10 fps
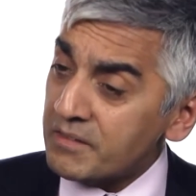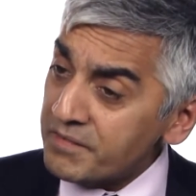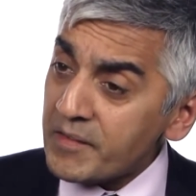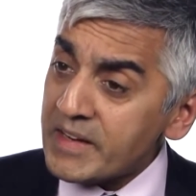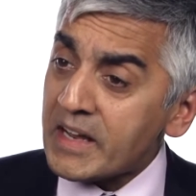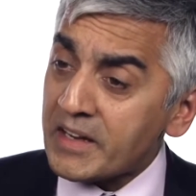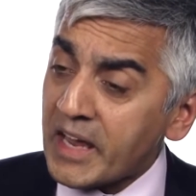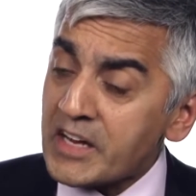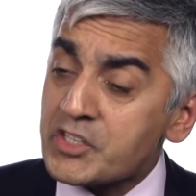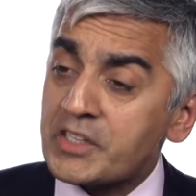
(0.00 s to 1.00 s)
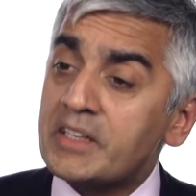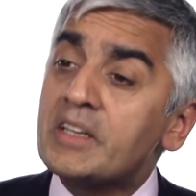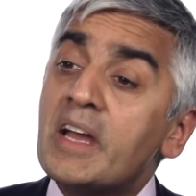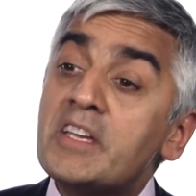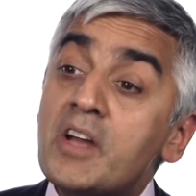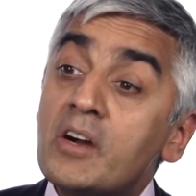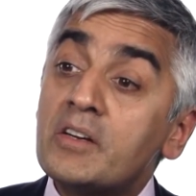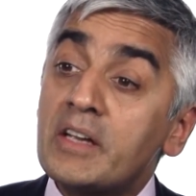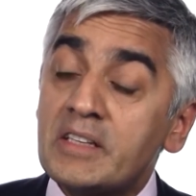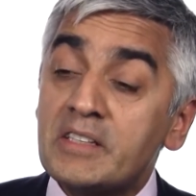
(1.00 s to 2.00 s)
Very occasionally, a
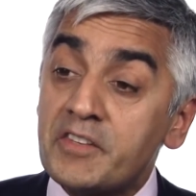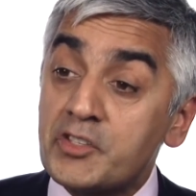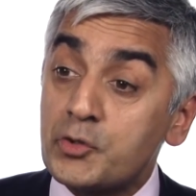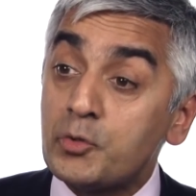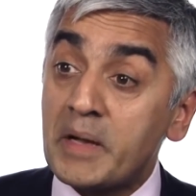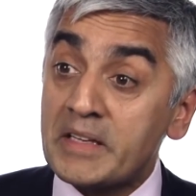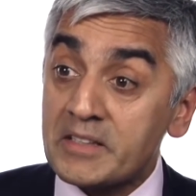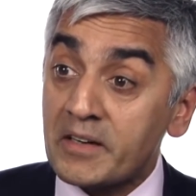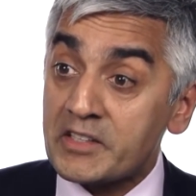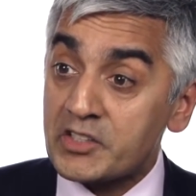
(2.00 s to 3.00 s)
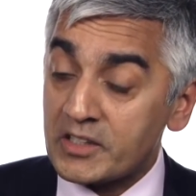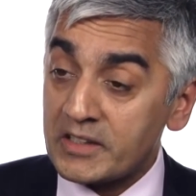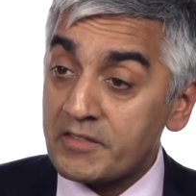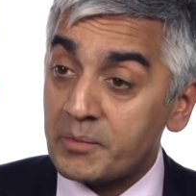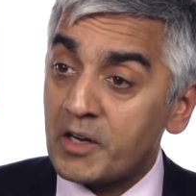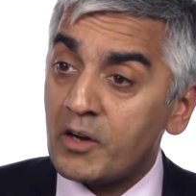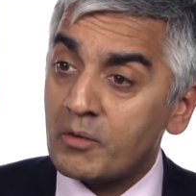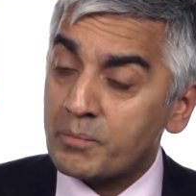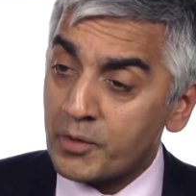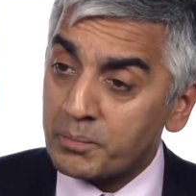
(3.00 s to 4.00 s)
young individual may die suddenly from a
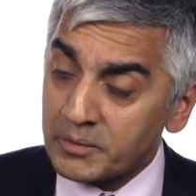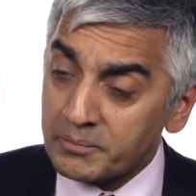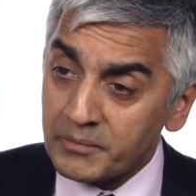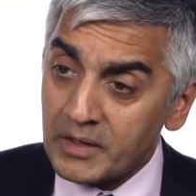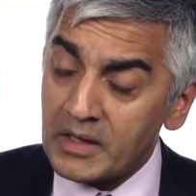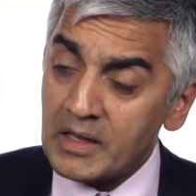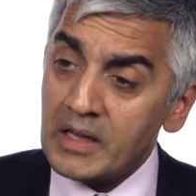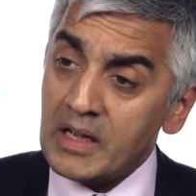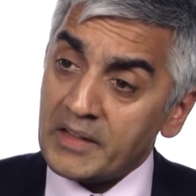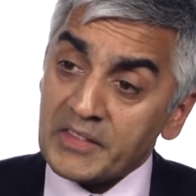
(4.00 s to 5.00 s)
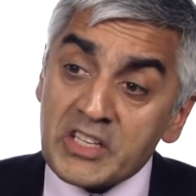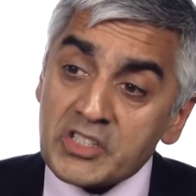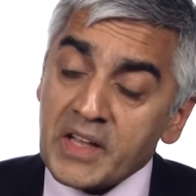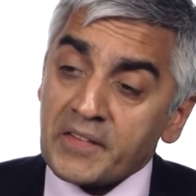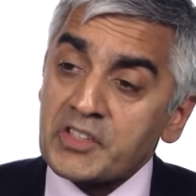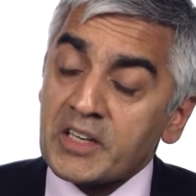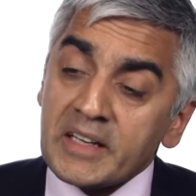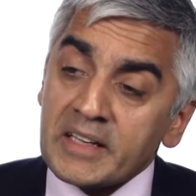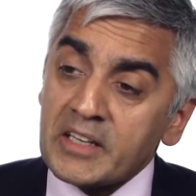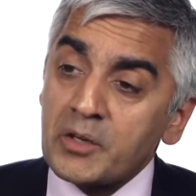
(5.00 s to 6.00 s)
heart problem, and these deaths
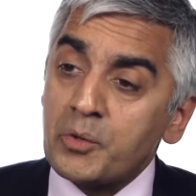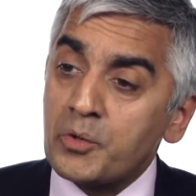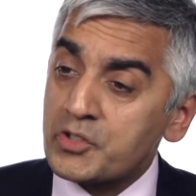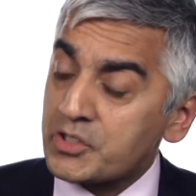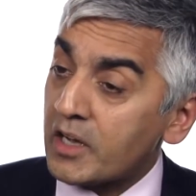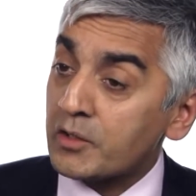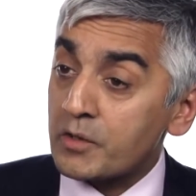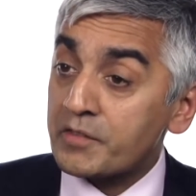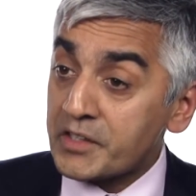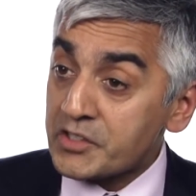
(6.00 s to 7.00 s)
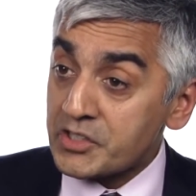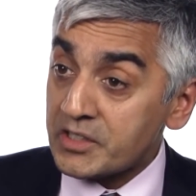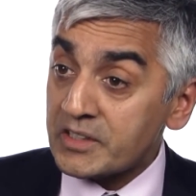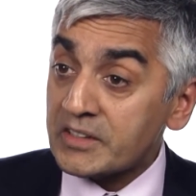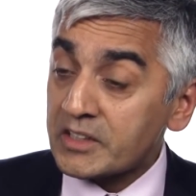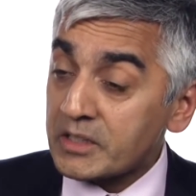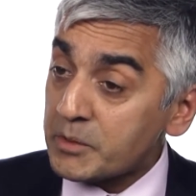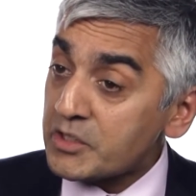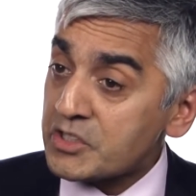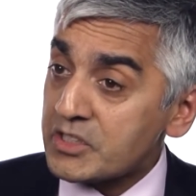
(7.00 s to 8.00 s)
clearly cause a lot of concern in the
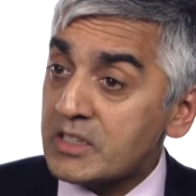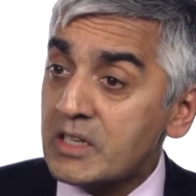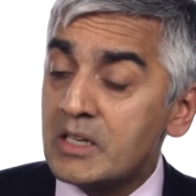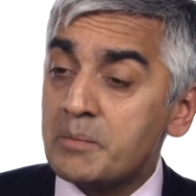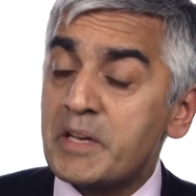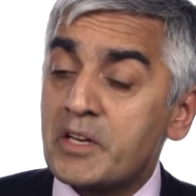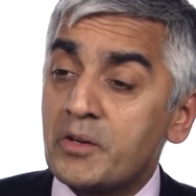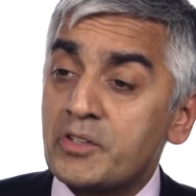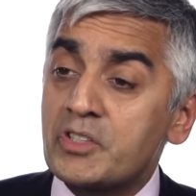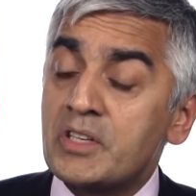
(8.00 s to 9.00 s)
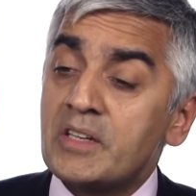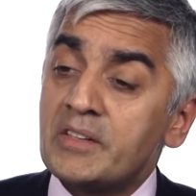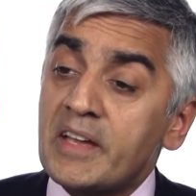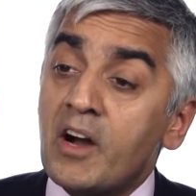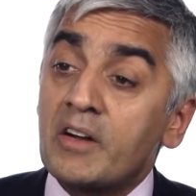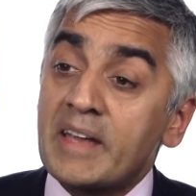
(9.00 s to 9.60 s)
community because they are